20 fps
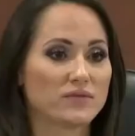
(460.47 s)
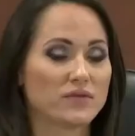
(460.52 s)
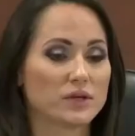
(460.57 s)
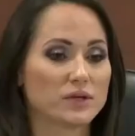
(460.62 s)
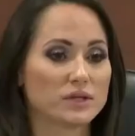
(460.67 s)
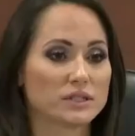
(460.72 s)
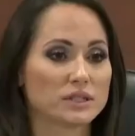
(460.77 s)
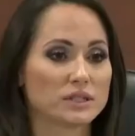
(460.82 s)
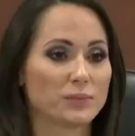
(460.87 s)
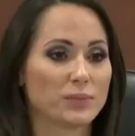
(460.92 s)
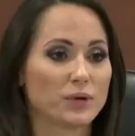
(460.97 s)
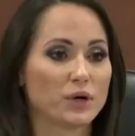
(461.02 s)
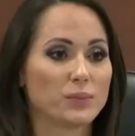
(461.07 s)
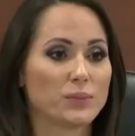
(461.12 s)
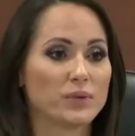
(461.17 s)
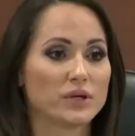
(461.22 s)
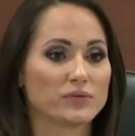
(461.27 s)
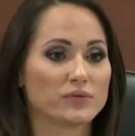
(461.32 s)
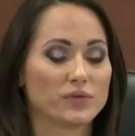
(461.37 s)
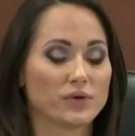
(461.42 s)
feel is
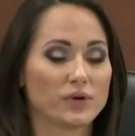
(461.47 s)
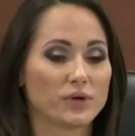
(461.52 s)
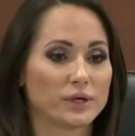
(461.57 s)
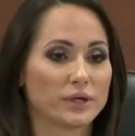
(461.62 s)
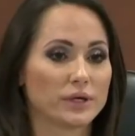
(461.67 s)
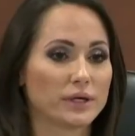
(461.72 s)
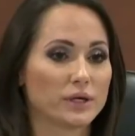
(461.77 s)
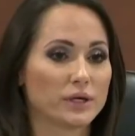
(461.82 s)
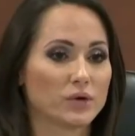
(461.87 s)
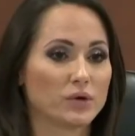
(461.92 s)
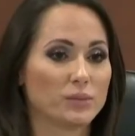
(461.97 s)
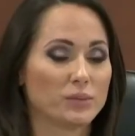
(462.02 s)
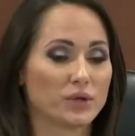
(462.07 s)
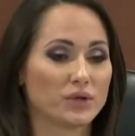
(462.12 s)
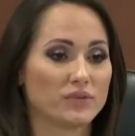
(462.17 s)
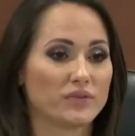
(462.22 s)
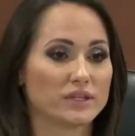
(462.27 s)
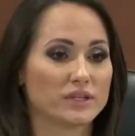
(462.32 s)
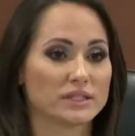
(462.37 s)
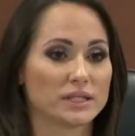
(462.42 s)
appropriate for a
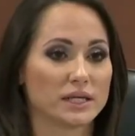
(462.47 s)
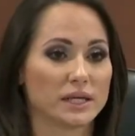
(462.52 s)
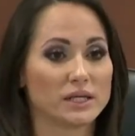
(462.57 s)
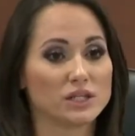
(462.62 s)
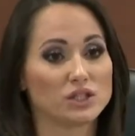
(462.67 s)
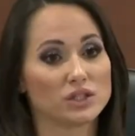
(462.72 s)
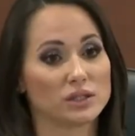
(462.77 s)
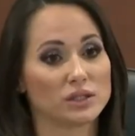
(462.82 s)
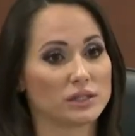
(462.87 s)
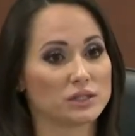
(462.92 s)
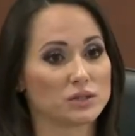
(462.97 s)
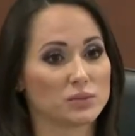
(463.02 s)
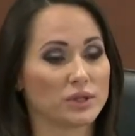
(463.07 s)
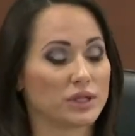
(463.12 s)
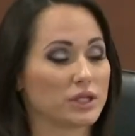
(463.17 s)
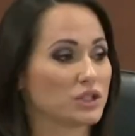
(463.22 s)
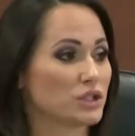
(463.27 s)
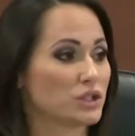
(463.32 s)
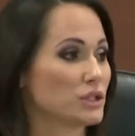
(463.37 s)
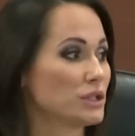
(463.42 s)
criminal investigation, that's
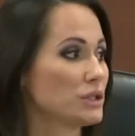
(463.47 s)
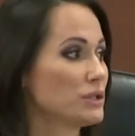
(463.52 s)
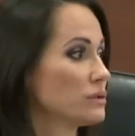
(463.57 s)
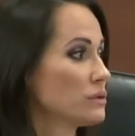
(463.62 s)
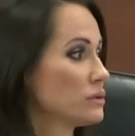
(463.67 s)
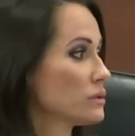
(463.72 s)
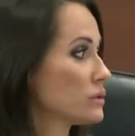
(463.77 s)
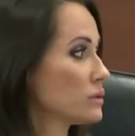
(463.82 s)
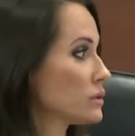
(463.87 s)
what they should do.